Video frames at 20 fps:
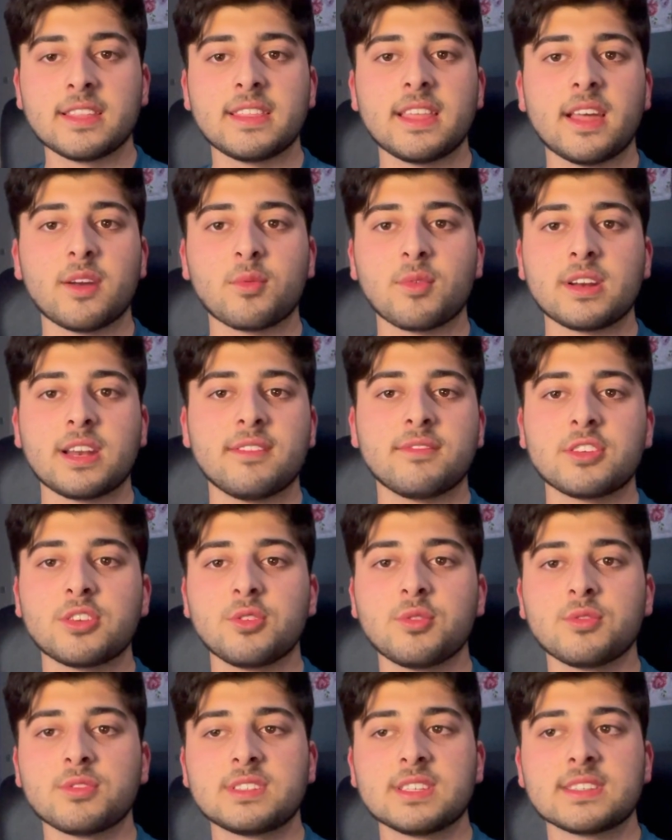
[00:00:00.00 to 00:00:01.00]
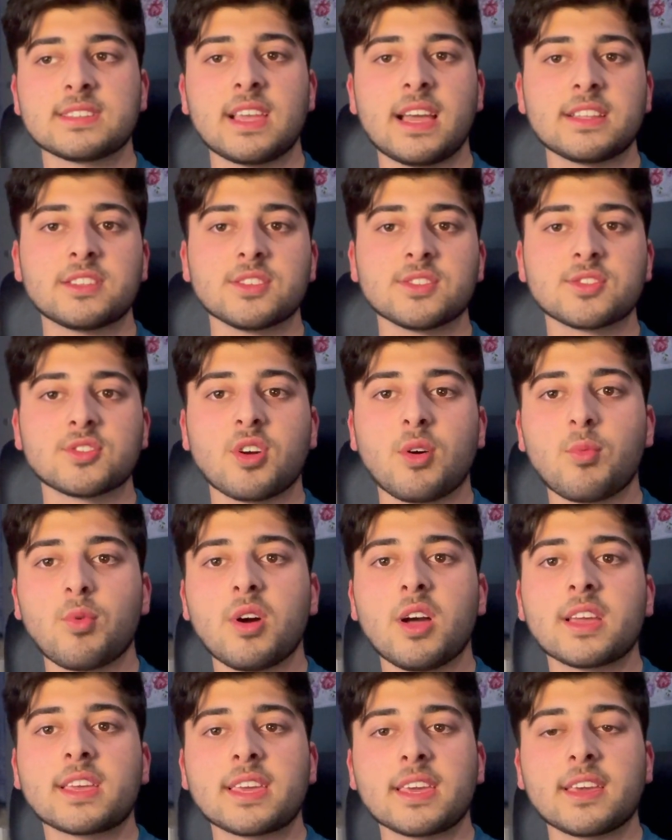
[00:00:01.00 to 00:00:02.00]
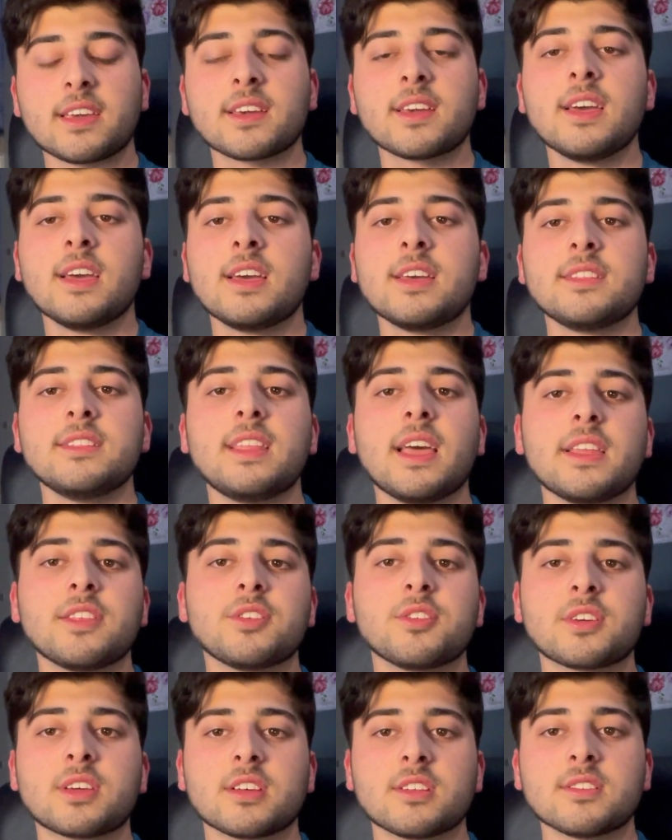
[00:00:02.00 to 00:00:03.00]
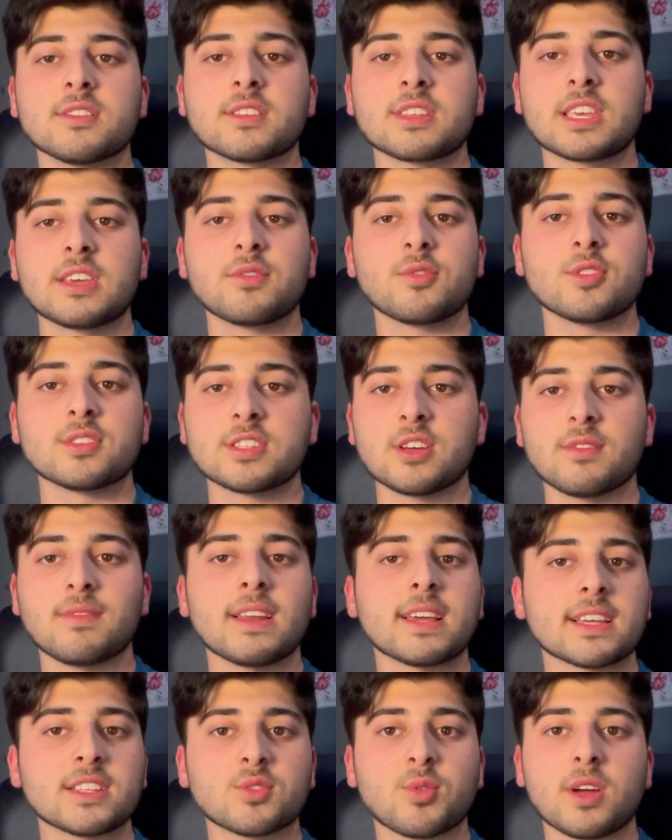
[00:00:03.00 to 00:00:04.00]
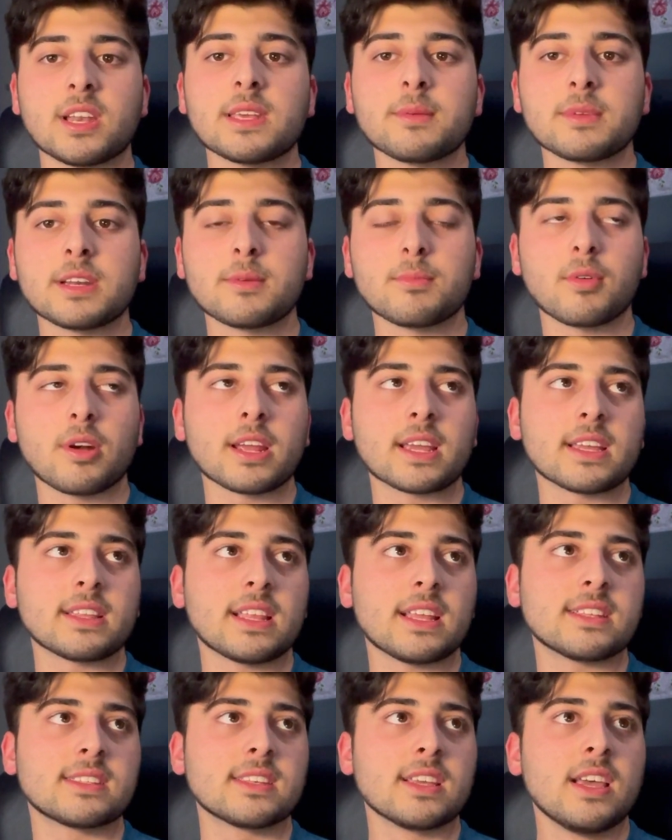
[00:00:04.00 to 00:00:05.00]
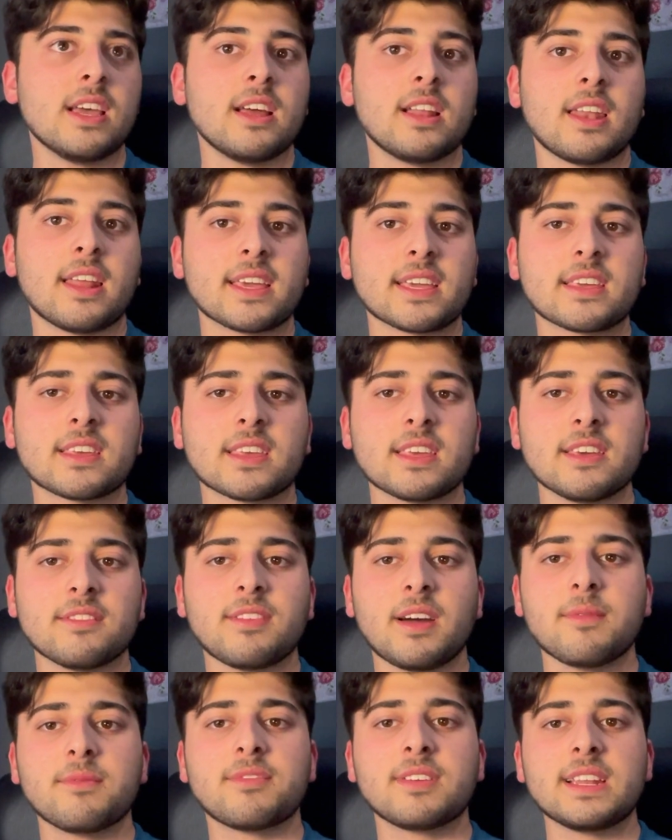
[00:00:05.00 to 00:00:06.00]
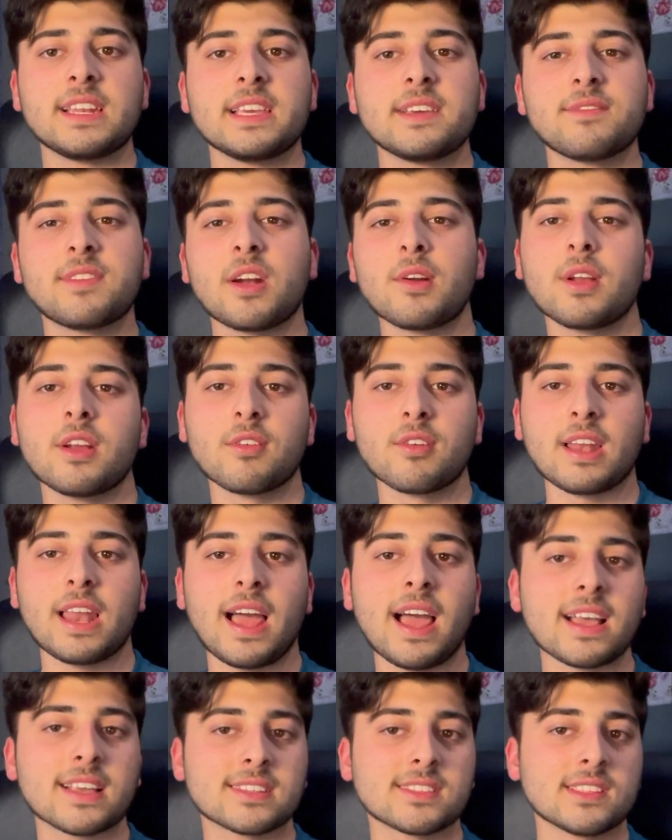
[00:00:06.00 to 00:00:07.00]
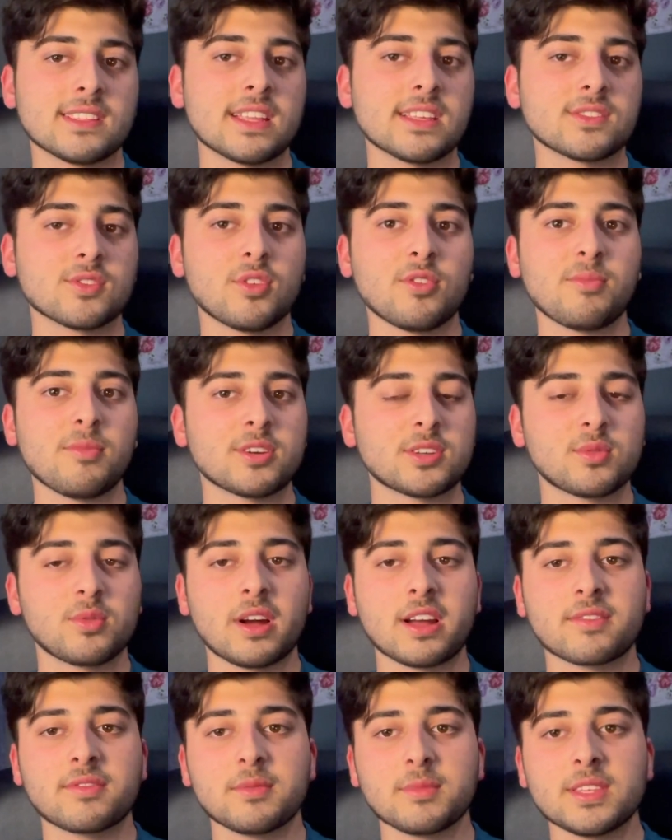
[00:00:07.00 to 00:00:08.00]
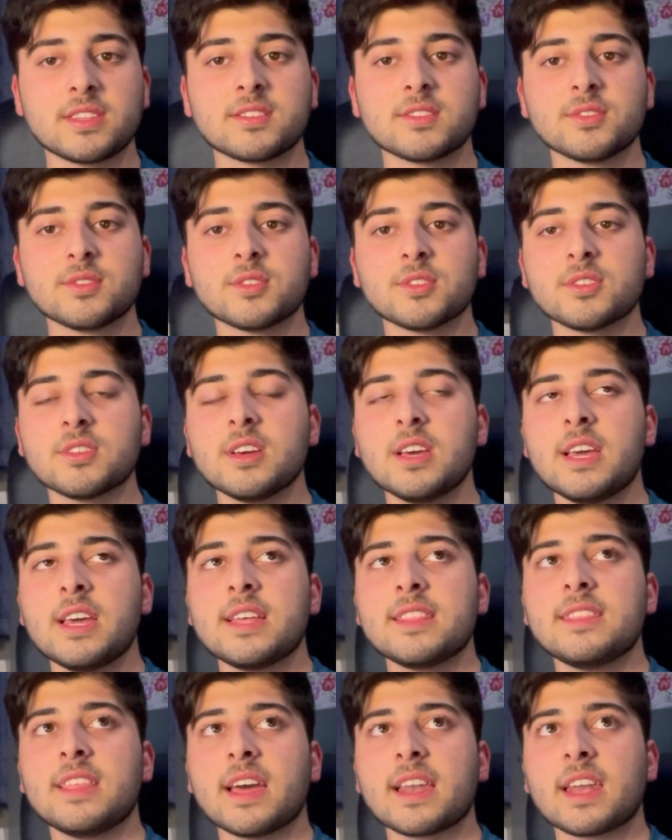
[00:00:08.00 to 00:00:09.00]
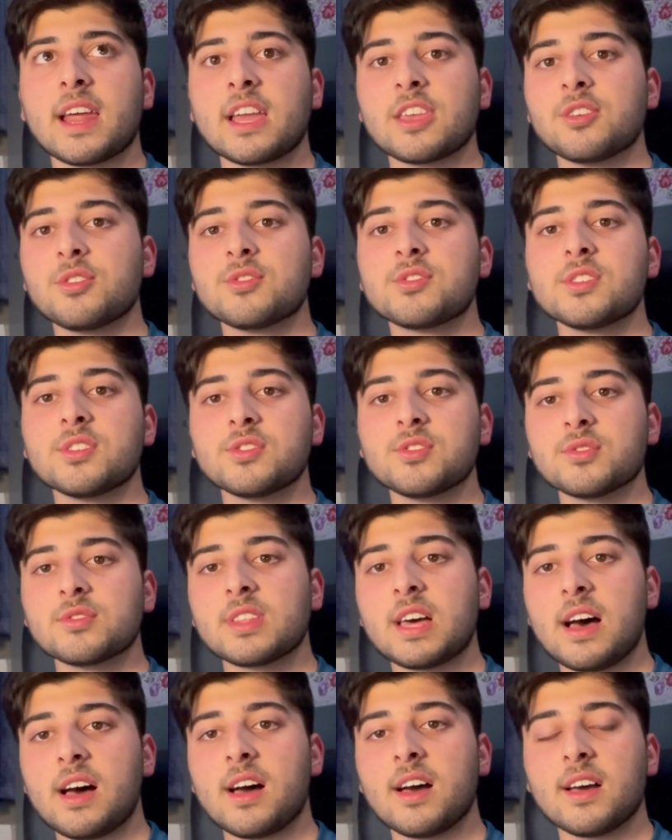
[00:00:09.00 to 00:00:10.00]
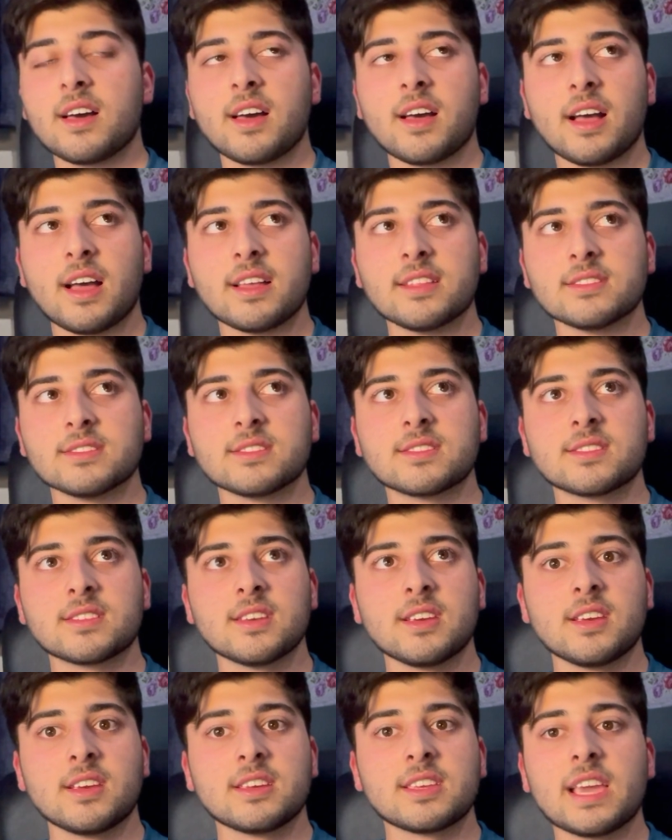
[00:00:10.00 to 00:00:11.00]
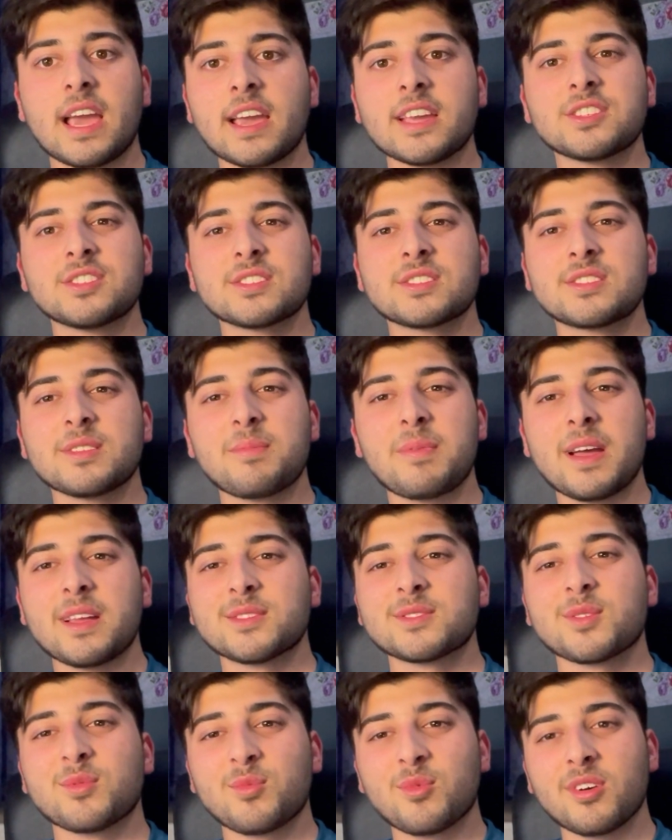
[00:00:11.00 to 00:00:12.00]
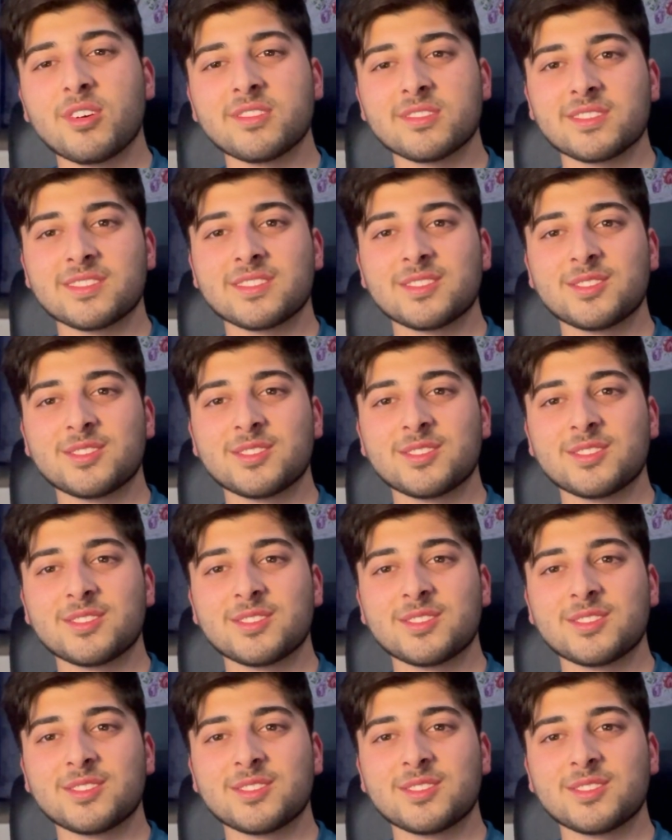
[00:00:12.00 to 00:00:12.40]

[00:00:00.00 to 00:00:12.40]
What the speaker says: then whenever you decide to stop working, then you can give yourself like a 20 minute break. And that's like, if I'm feeling very relaxed and there's not much work for me to do, then I usually do that. And yeah, it just depends on what